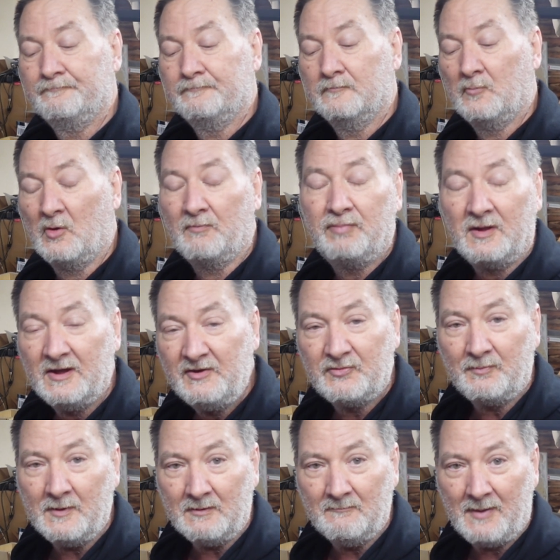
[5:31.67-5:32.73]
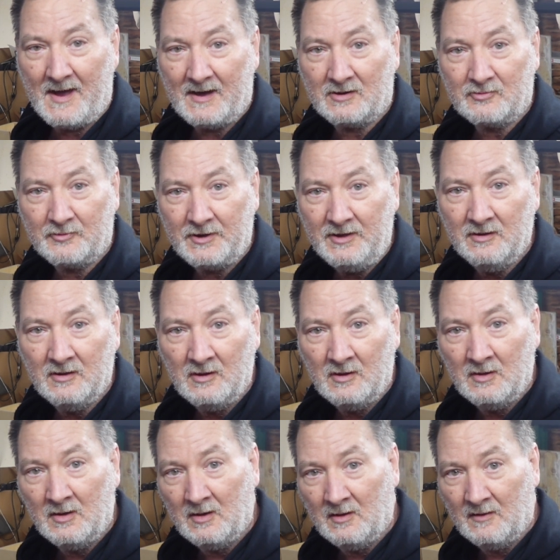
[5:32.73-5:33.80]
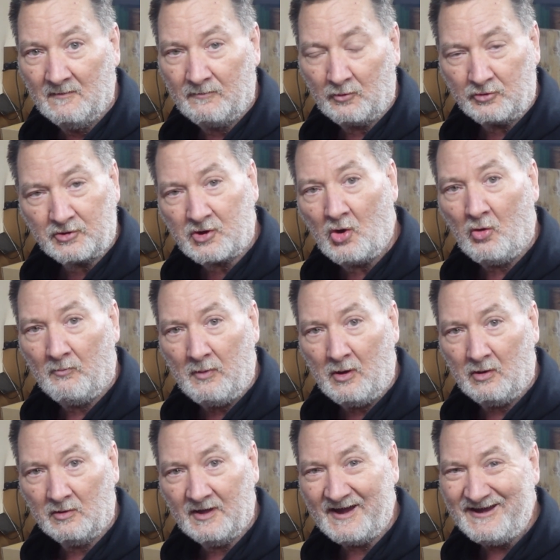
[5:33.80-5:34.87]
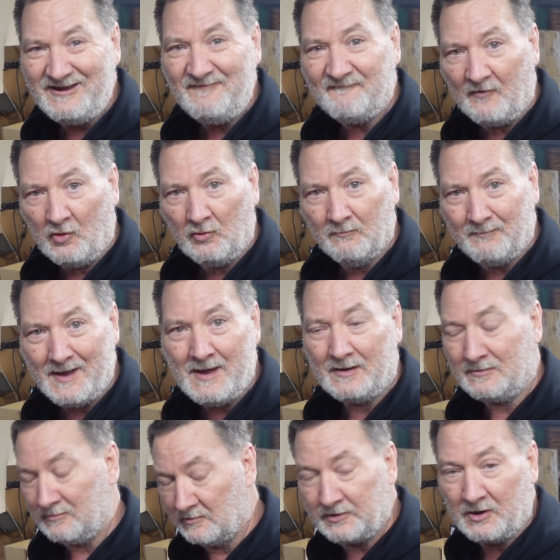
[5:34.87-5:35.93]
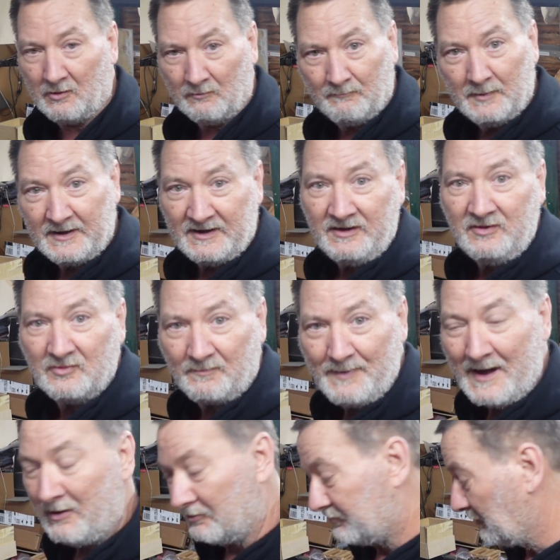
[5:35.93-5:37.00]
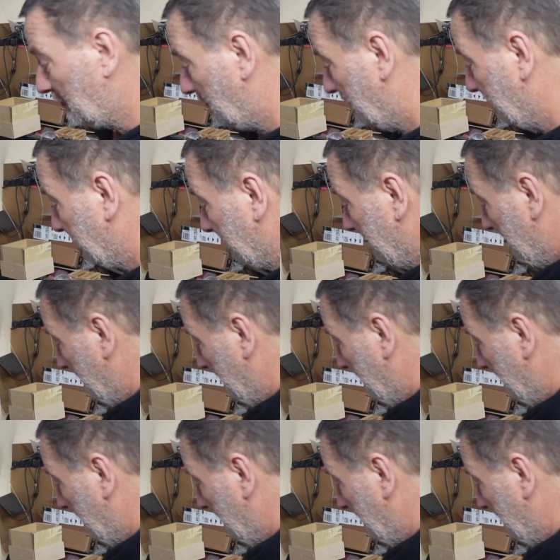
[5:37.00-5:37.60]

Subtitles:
replacement battery for your Kobalt 80 volt battery, you know, any of your power tools